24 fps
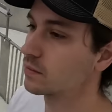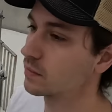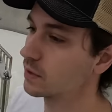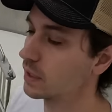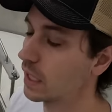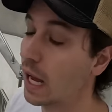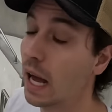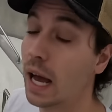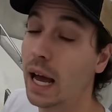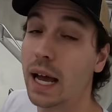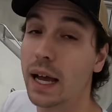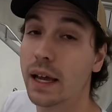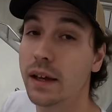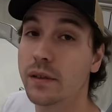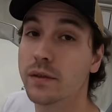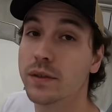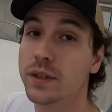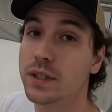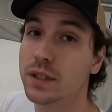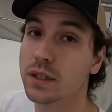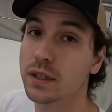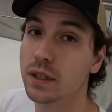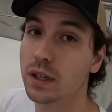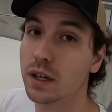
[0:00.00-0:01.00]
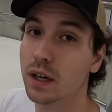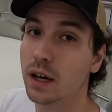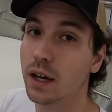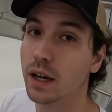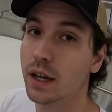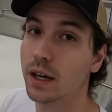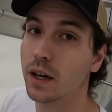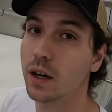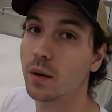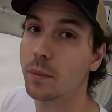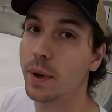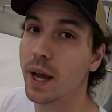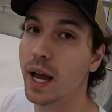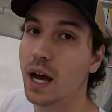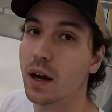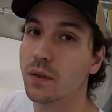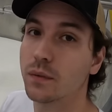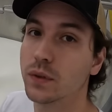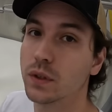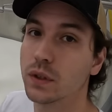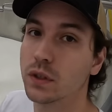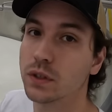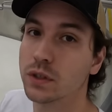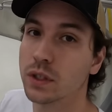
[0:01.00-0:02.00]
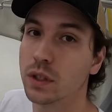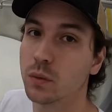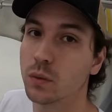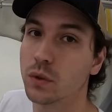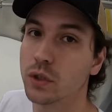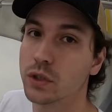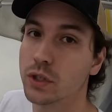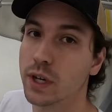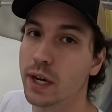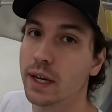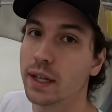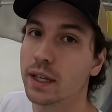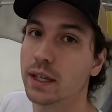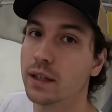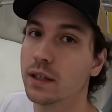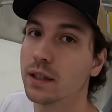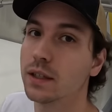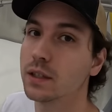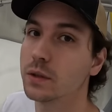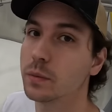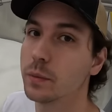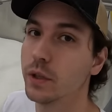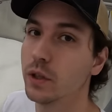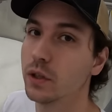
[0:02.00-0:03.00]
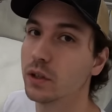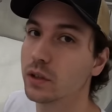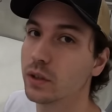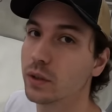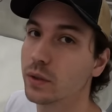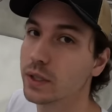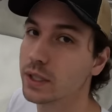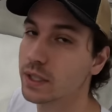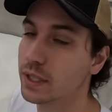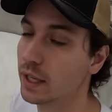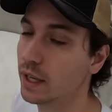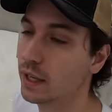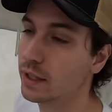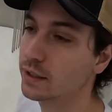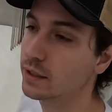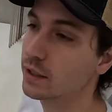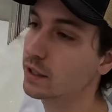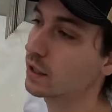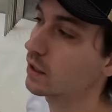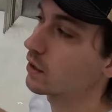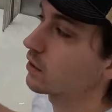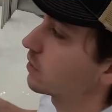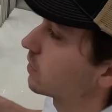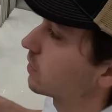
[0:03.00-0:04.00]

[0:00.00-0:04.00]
knives and our baffles, and we'll try to get this milk to a standstill.